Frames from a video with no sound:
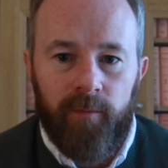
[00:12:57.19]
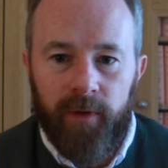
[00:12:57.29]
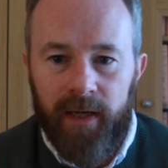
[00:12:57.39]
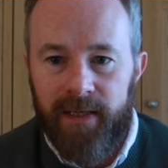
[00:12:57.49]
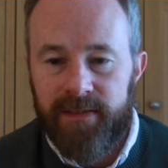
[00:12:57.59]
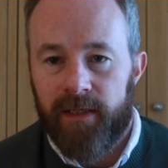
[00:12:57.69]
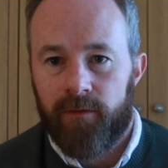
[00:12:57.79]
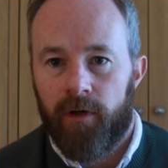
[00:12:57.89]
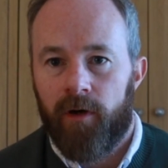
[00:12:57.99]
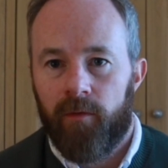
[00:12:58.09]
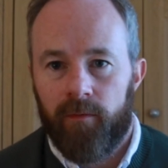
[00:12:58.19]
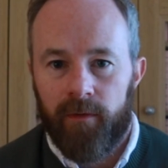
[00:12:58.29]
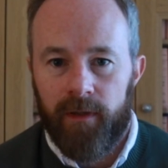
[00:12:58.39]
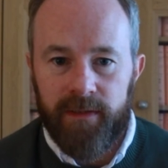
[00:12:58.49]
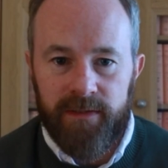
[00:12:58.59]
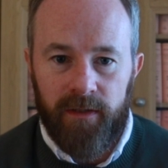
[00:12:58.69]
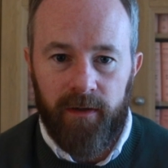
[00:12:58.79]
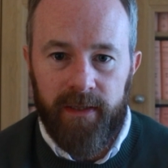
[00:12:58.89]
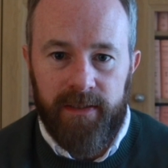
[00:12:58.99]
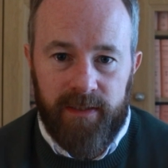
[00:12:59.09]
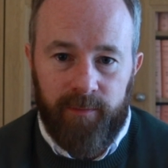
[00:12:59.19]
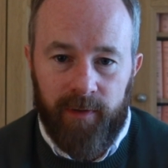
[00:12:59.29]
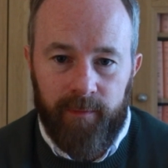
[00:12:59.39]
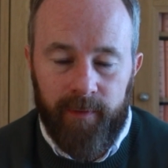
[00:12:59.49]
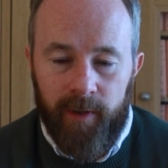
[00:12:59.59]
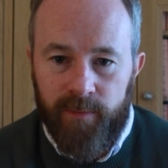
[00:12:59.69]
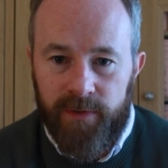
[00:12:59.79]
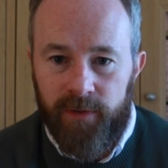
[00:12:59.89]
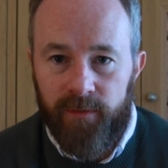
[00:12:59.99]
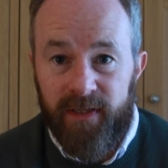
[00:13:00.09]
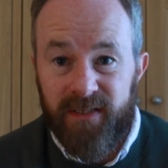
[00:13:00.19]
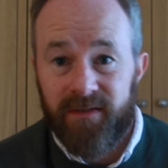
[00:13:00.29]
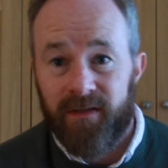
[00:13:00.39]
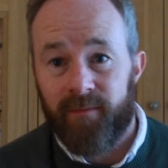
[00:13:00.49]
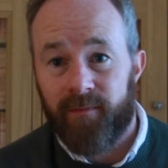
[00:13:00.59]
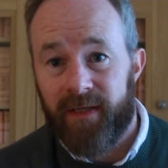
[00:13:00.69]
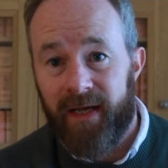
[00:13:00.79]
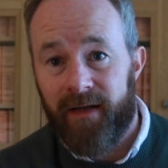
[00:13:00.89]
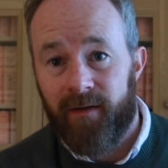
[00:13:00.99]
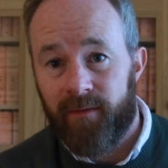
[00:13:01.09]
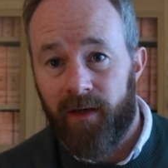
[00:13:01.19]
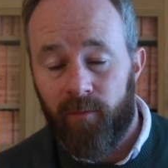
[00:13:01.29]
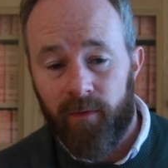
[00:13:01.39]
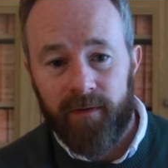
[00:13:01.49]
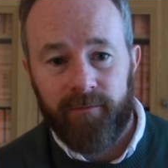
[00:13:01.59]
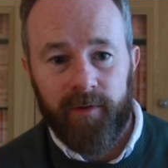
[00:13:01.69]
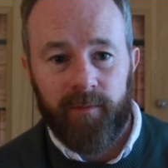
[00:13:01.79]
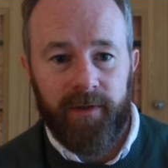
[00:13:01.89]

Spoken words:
but as they grow in size, they probably hope to do this. Again, I'm not working for them.